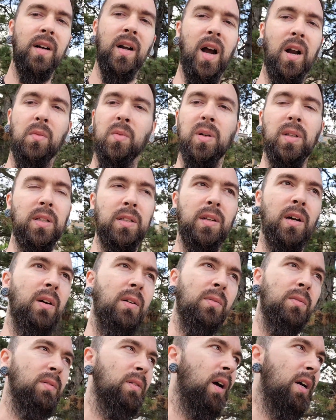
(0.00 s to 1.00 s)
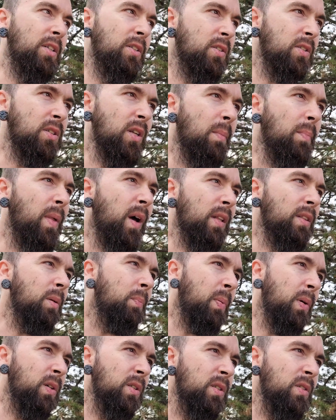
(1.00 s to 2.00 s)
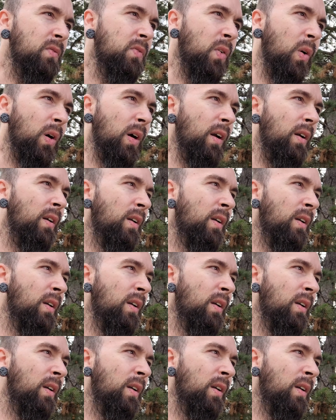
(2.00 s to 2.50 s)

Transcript: I really don't. I'm not the person for it.